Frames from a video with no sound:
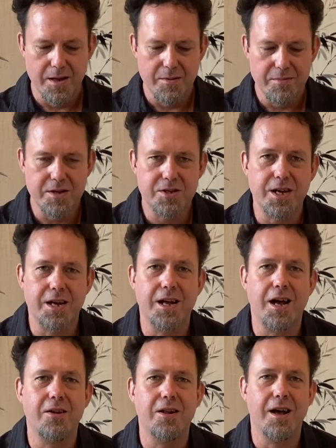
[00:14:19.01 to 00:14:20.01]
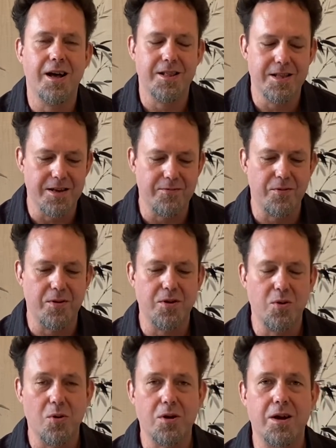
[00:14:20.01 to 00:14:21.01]
Please check it out. Leave
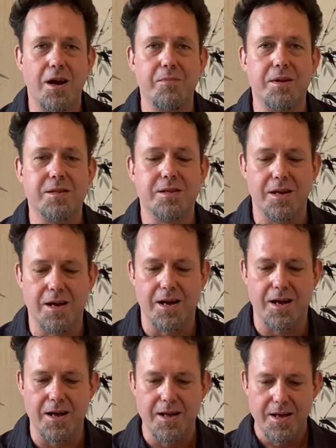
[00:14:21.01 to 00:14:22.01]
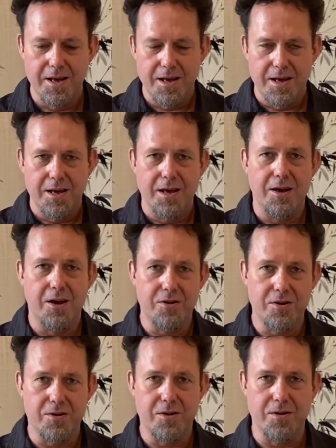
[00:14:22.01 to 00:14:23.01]
your comments
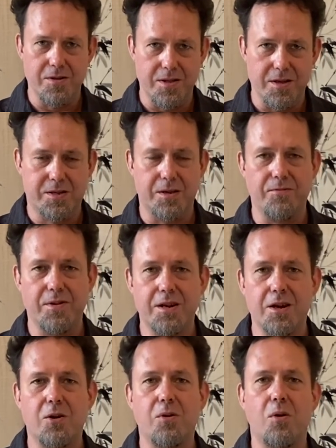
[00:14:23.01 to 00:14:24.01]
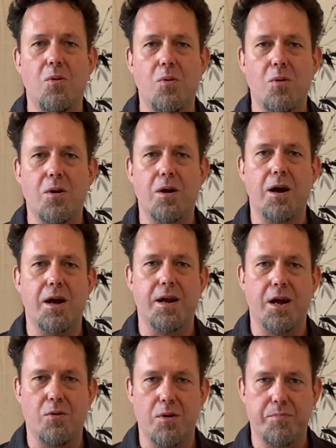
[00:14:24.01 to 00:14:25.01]
under this video or on
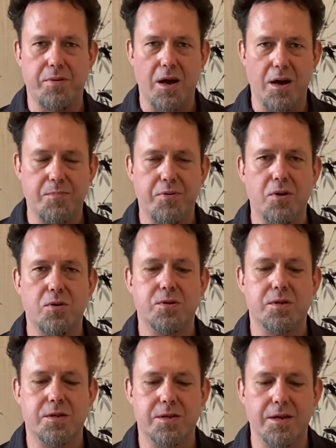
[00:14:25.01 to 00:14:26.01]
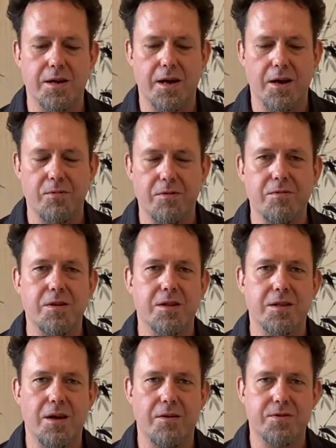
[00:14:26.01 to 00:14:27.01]
our blog posts. We really
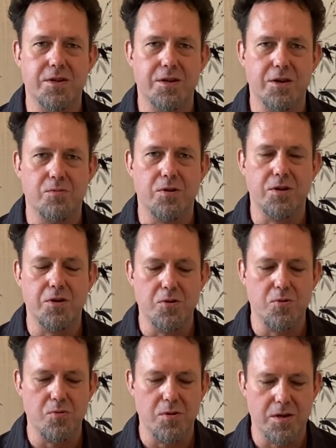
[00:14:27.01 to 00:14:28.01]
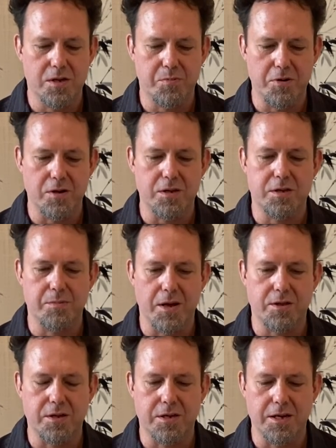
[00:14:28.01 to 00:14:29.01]
love to hear what you experience
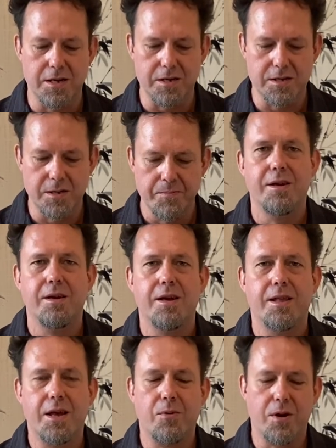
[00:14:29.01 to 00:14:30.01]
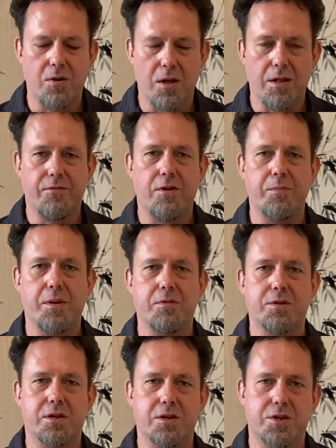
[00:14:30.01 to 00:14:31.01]
about the teas, and that way all of our
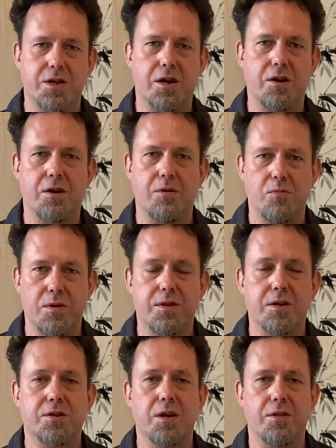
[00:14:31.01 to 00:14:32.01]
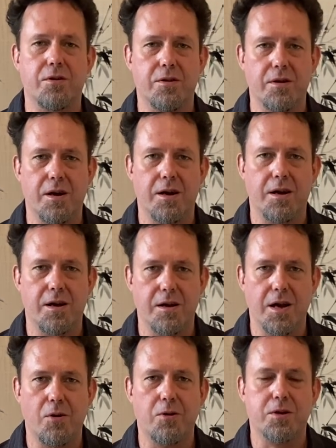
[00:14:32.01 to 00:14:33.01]
members can share with each other
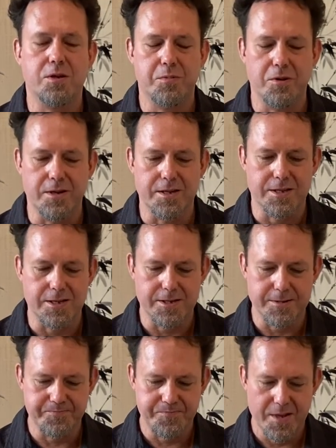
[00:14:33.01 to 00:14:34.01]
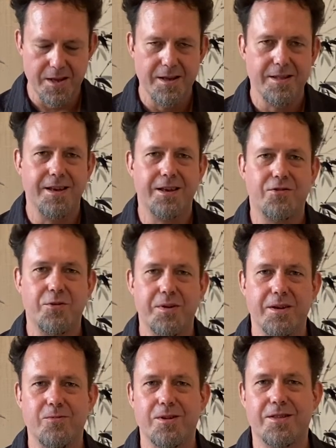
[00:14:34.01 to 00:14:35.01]
our experiences. Thanks for
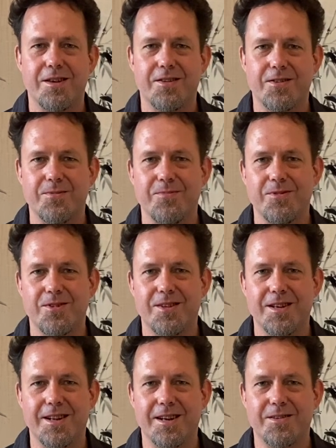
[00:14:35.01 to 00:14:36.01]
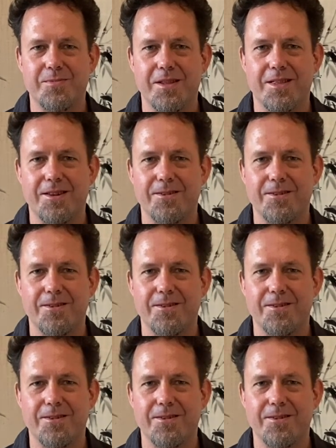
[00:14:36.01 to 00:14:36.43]
being with us. We'll see you next month.